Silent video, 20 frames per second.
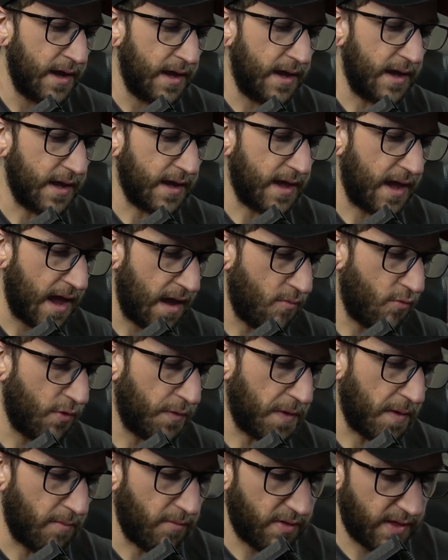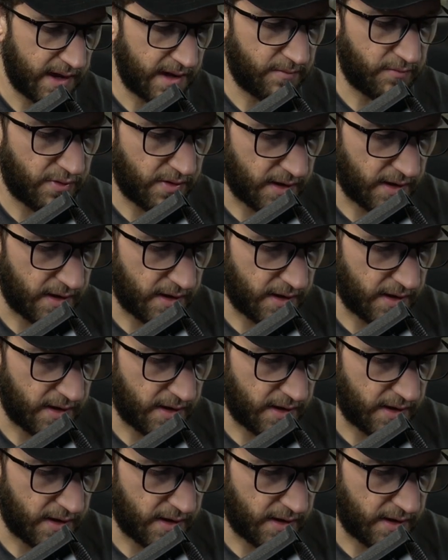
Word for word: It came with a blade